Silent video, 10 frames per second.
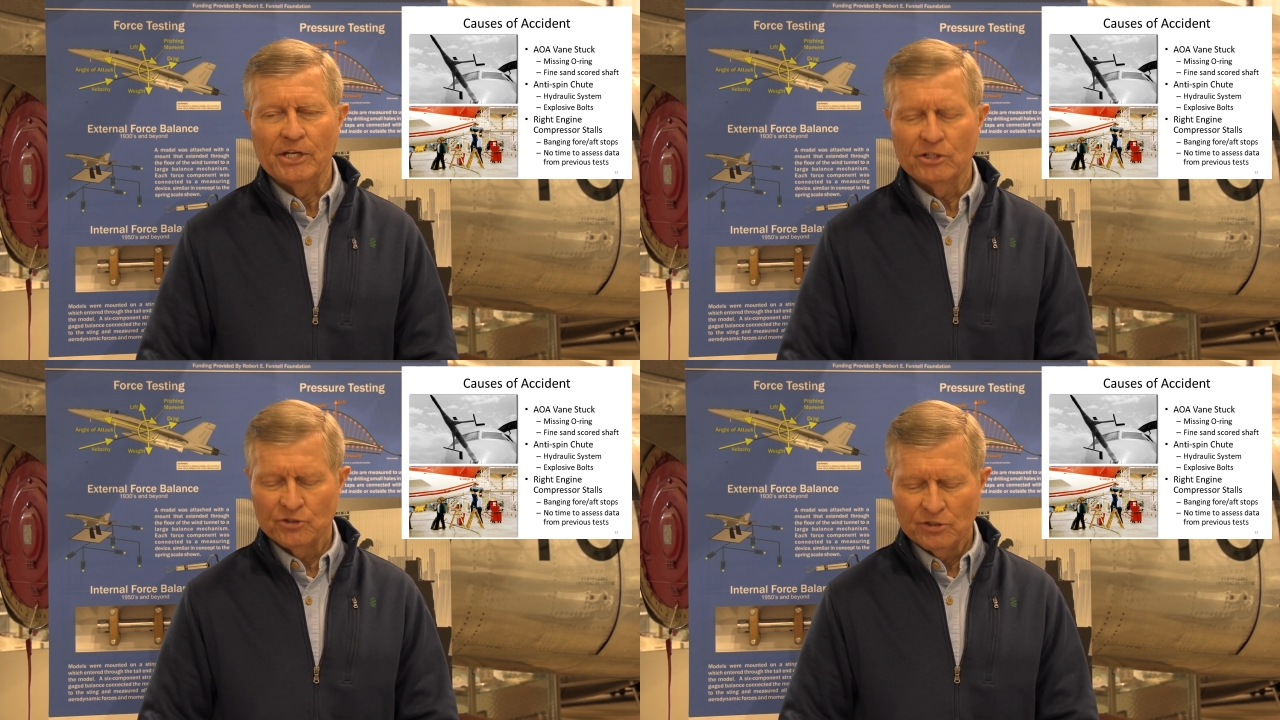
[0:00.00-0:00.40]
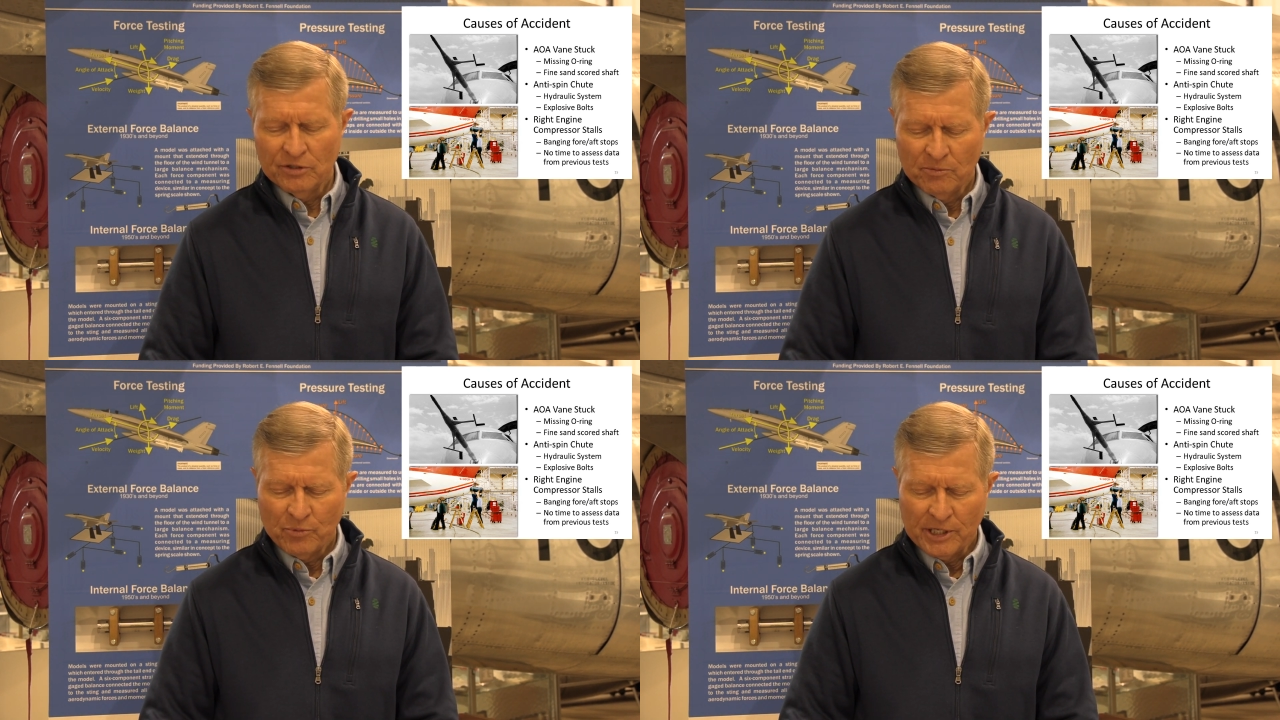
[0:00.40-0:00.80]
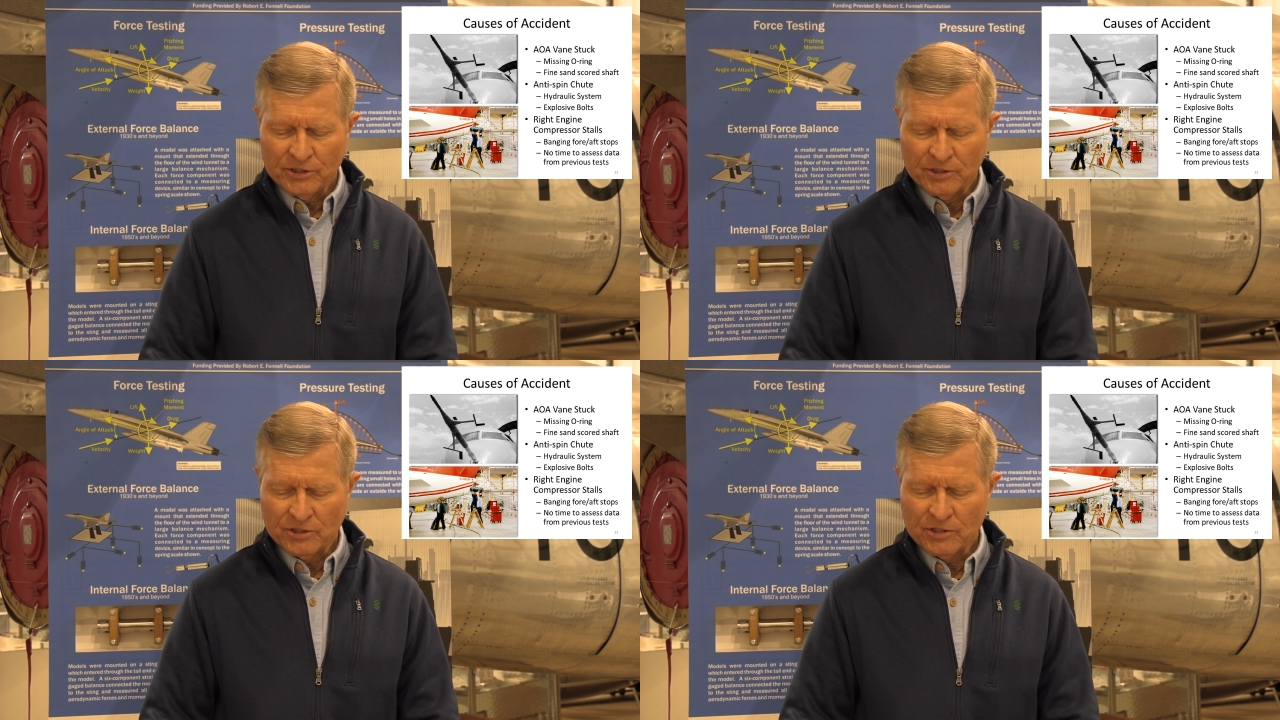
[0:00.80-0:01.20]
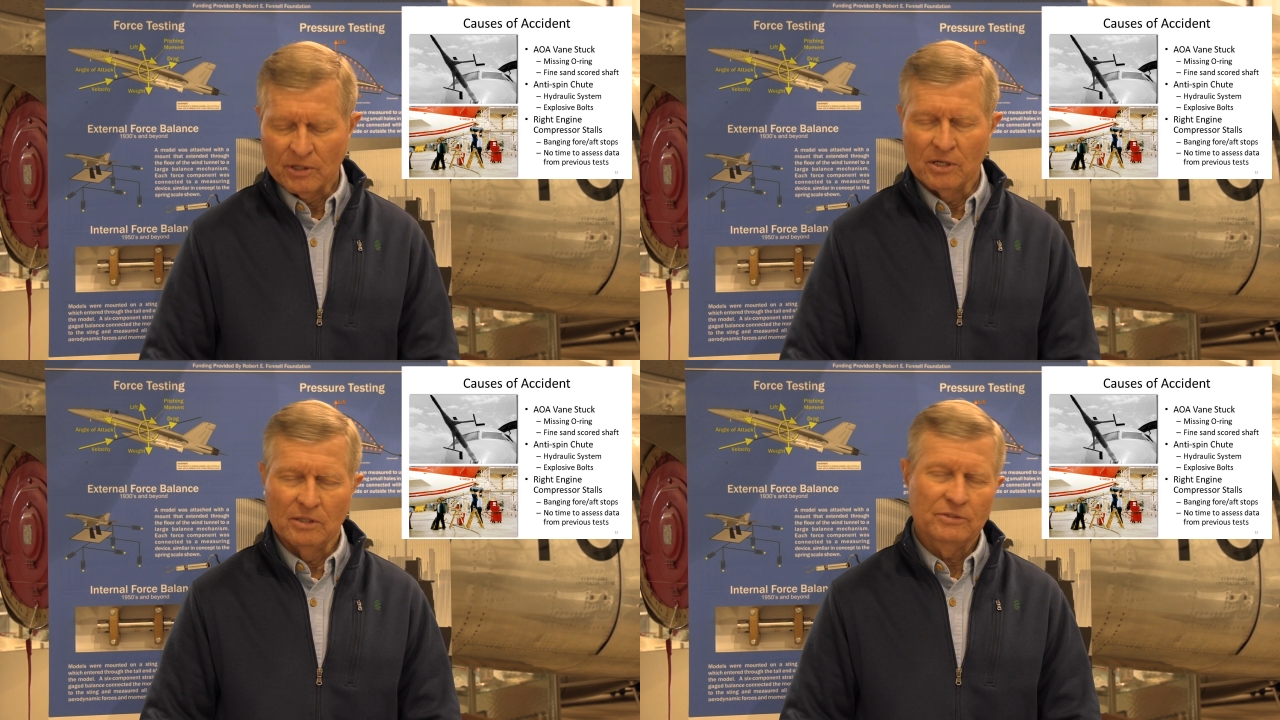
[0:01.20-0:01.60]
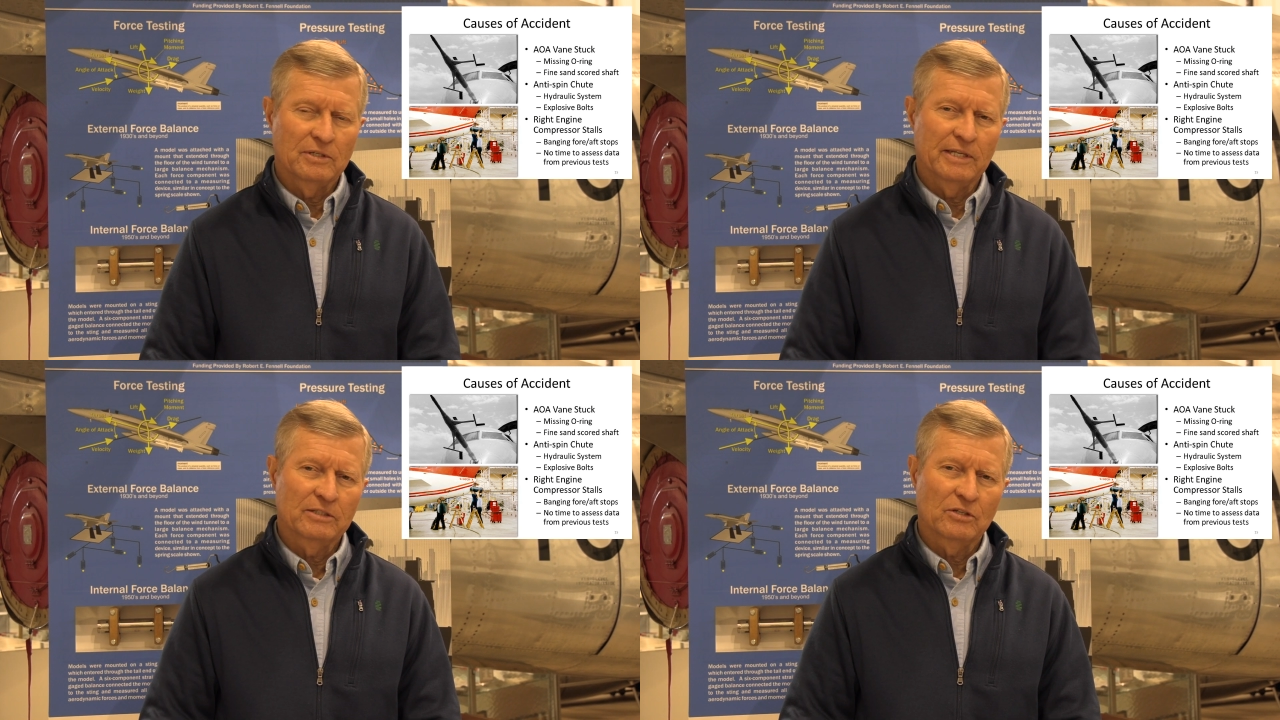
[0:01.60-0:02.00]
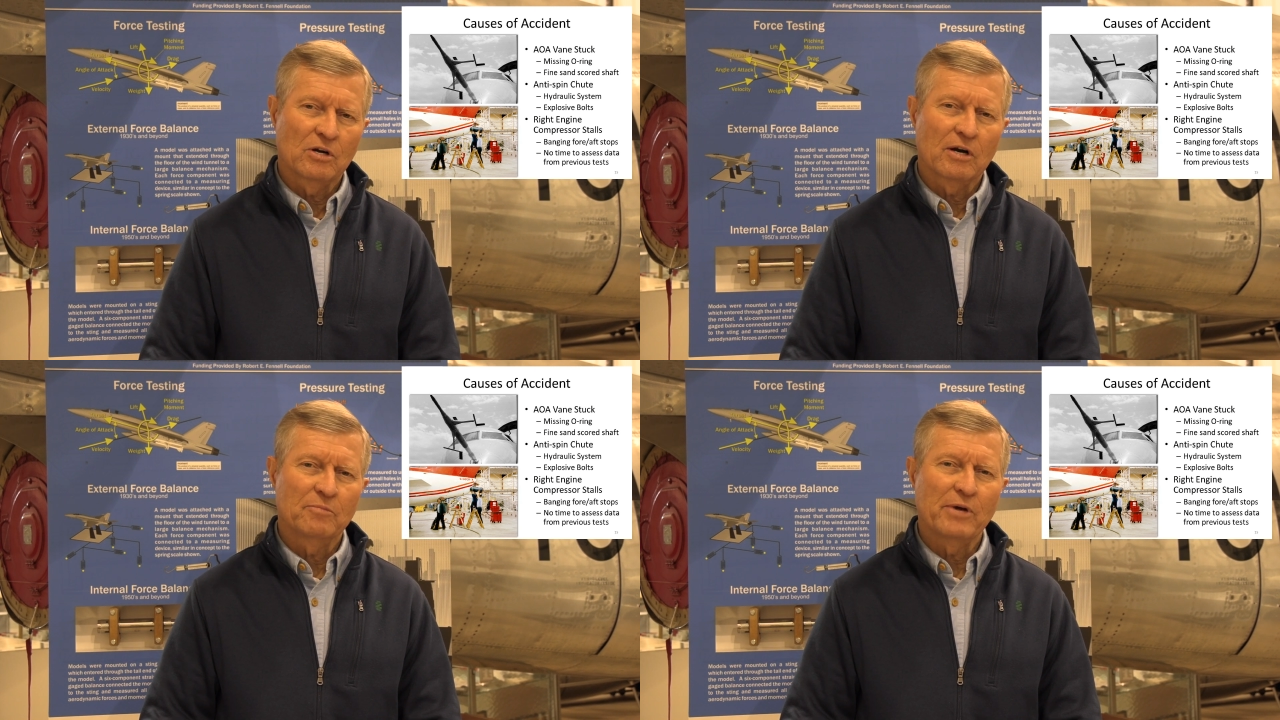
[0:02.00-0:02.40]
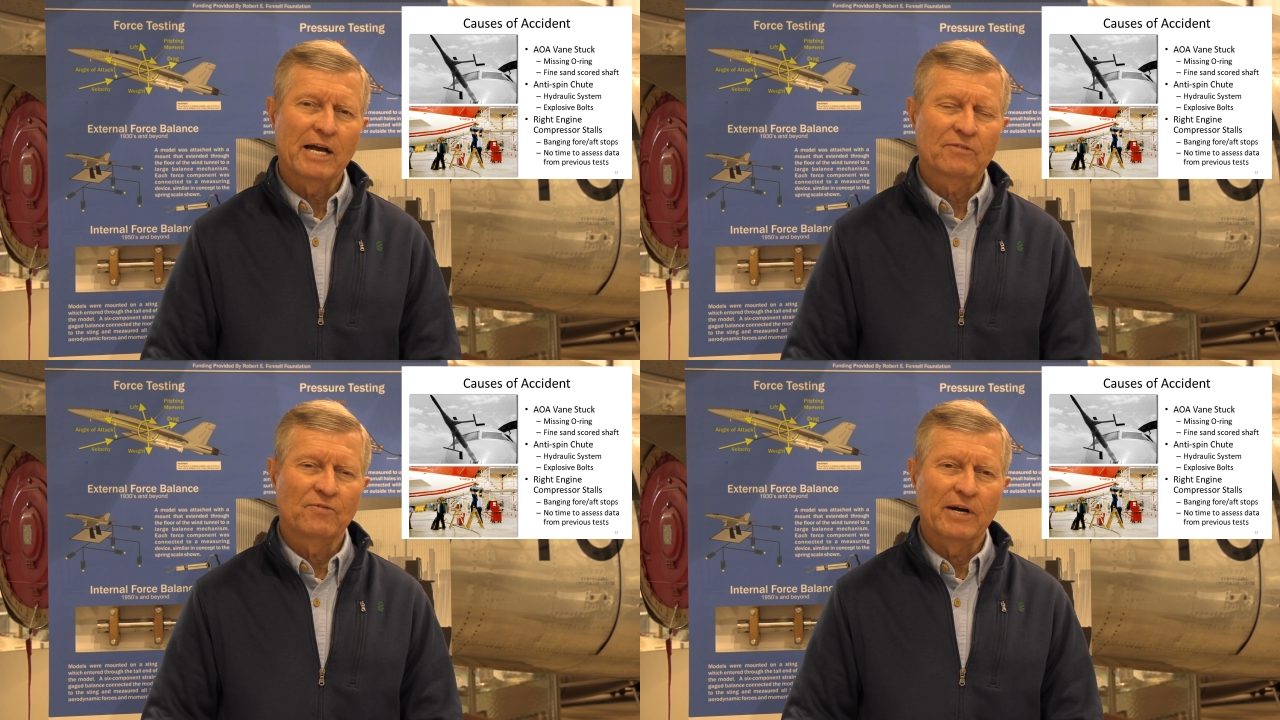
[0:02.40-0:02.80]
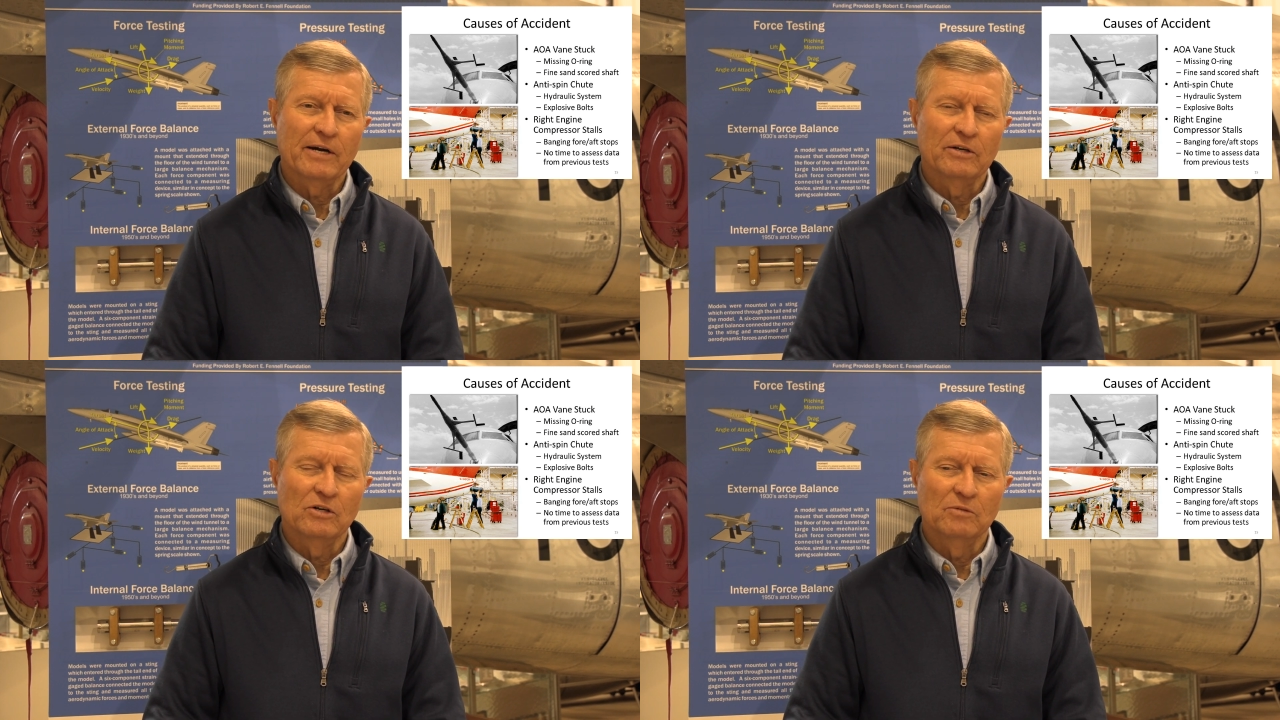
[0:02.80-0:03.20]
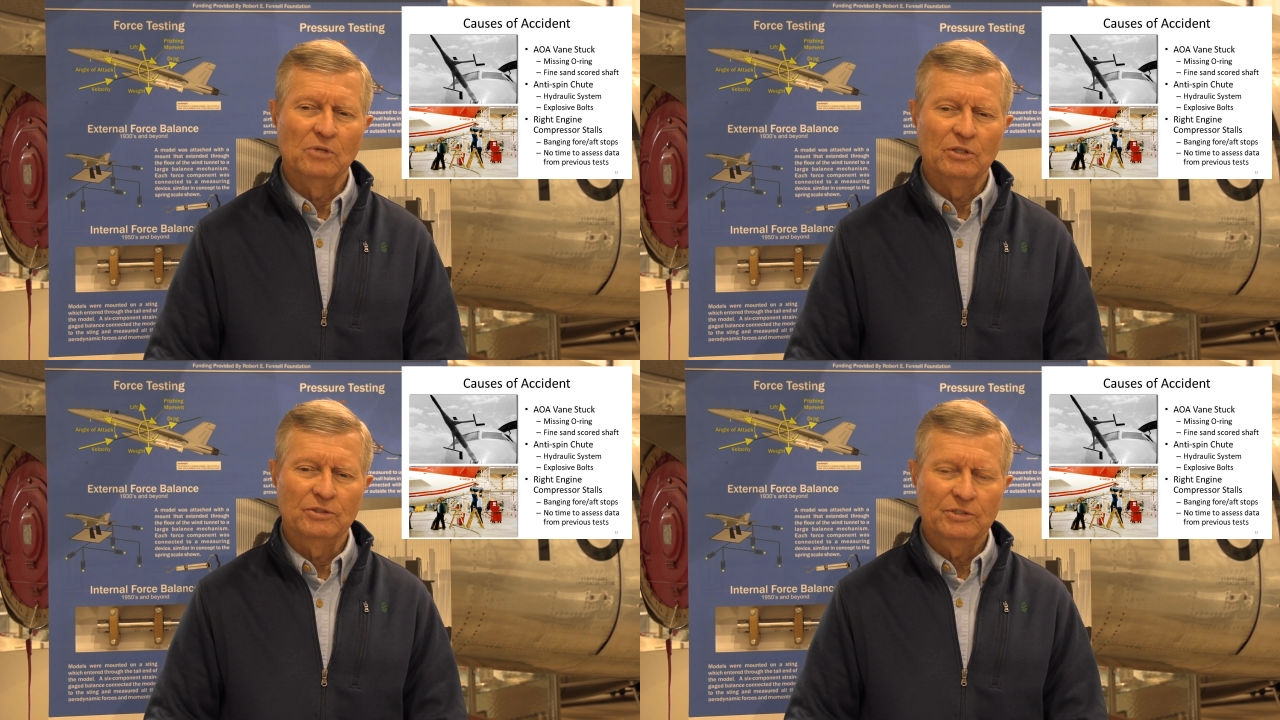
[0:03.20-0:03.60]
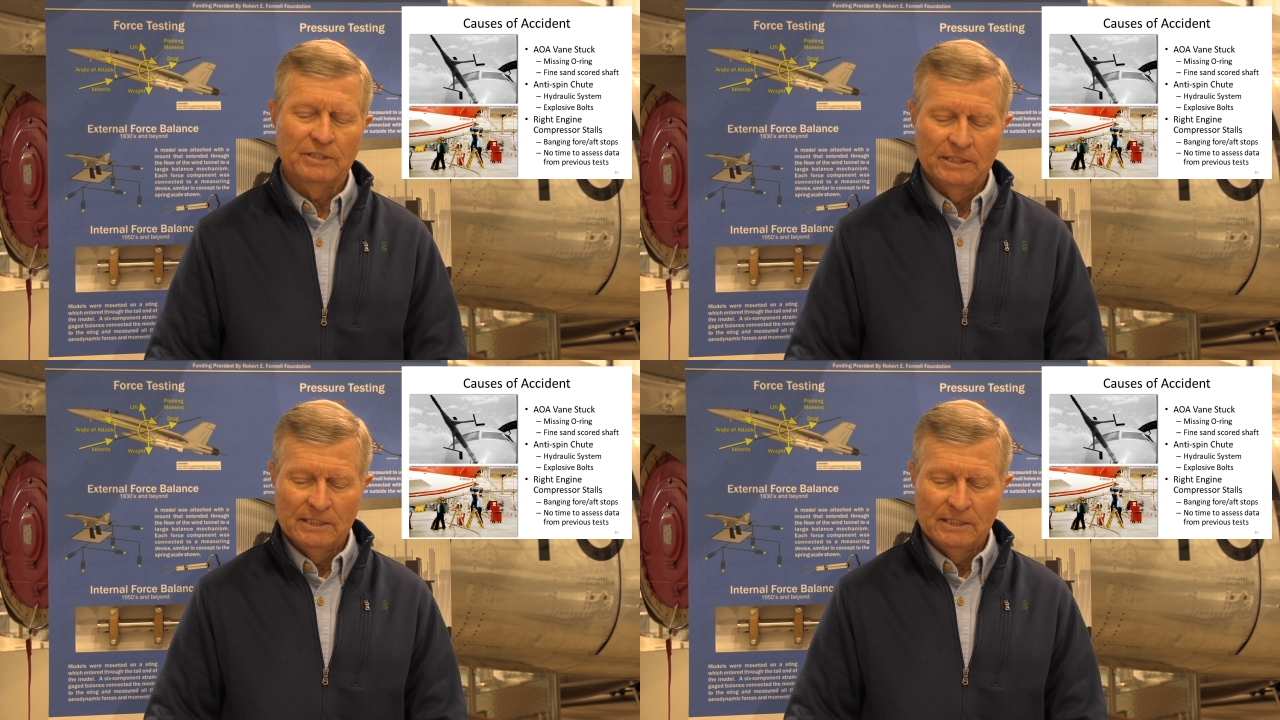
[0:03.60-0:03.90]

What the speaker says: Engine compressor stalls, like a car backfiring almost,